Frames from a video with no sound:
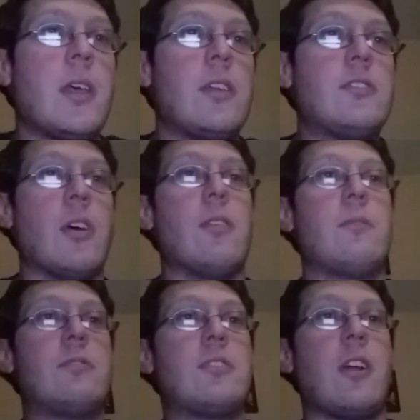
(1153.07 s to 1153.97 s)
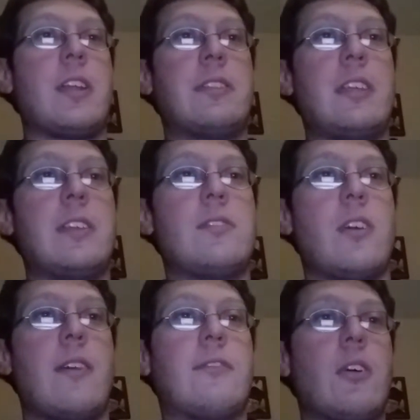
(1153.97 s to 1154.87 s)
So, starting things
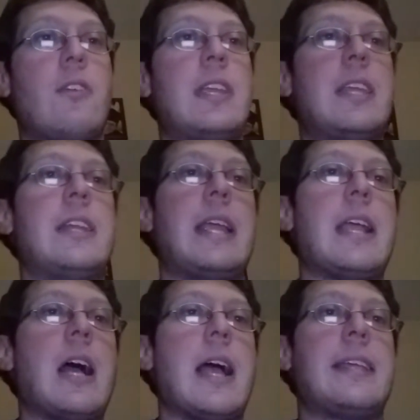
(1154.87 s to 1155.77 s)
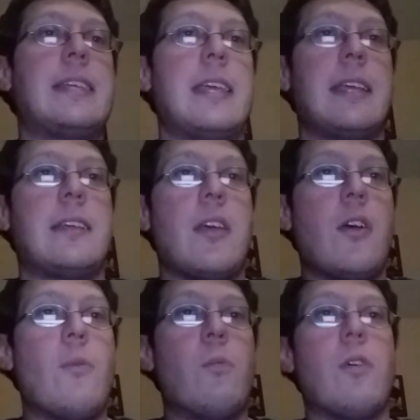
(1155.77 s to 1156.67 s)
off, Cody hit a high kick,
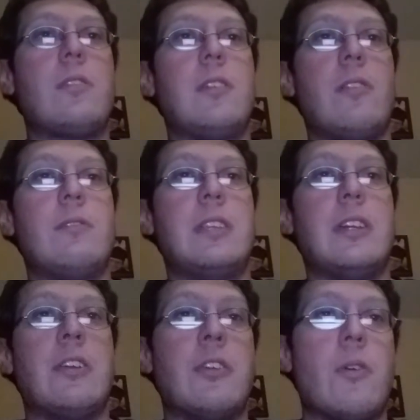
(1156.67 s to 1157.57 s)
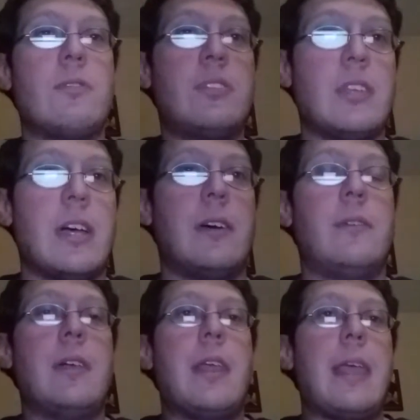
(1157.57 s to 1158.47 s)
Wardlow did a
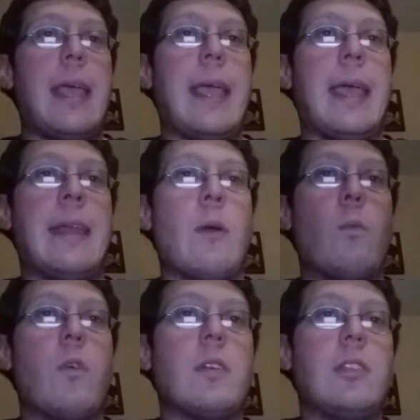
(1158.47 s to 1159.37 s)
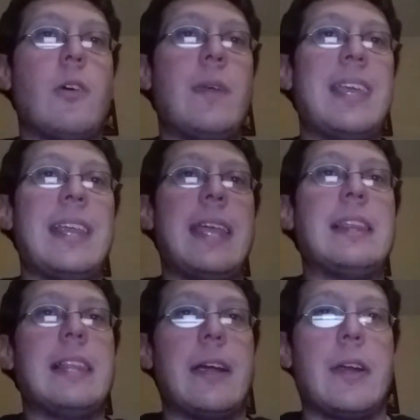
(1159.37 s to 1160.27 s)
no-sell, and Wardlow hit a
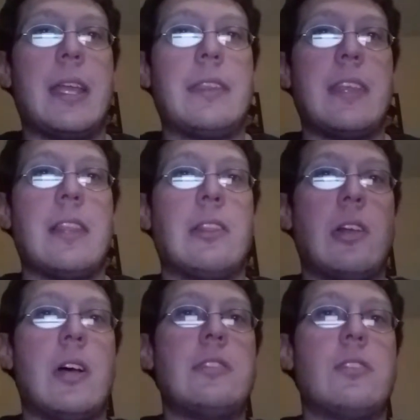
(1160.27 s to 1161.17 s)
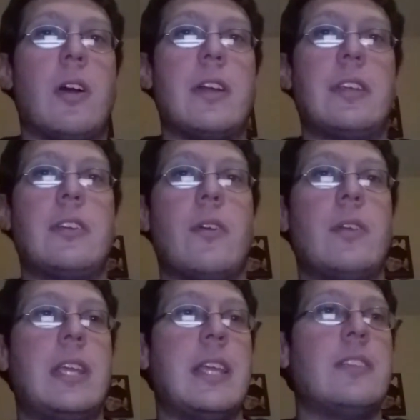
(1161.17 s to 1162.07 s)
lariat, then lawn darted
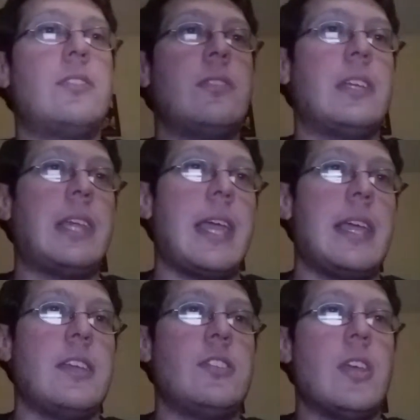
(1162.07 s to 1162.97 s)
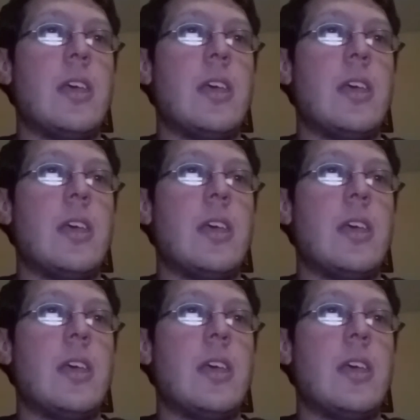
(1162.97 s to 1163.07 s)
Cody into the cage.